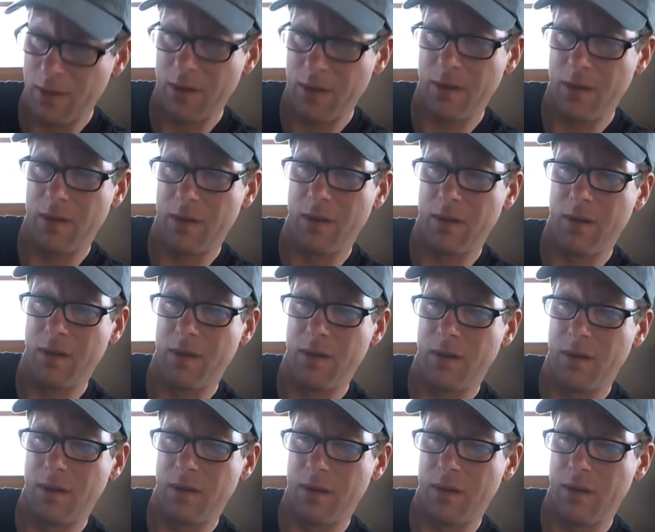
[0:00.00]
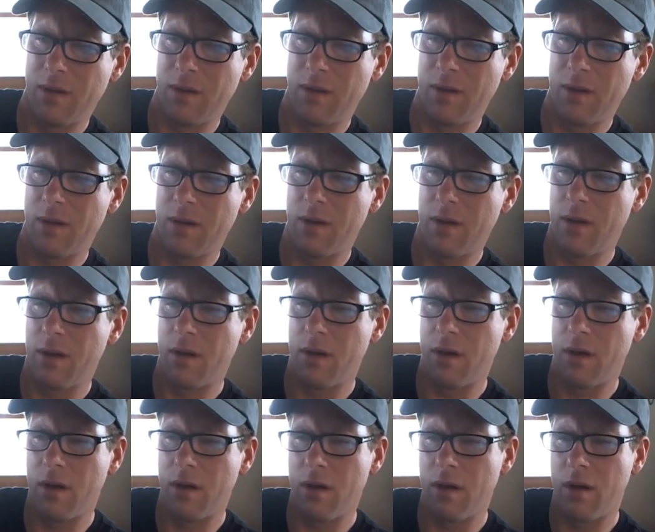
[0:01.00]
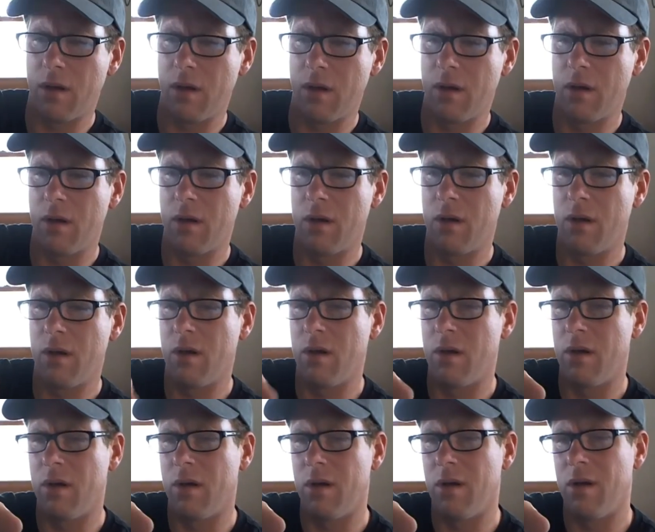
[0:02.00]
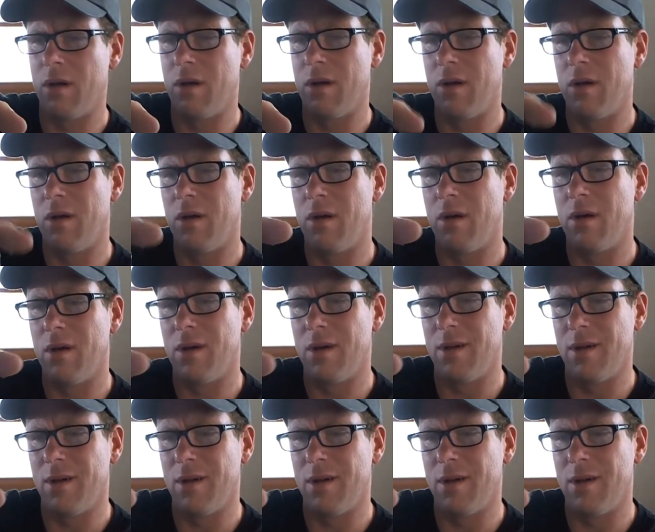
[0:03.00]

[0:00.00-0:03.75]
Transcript: Nothing is said.